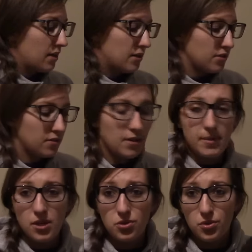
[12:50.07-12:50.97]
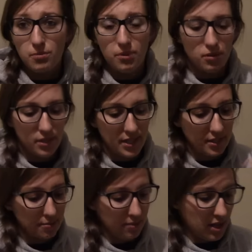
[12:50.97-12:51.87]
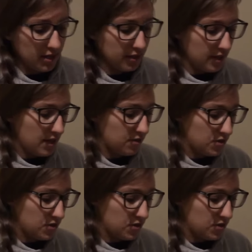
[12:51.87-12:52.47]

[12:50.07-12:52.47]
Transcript: So I've got my usual bowl here, broccoli,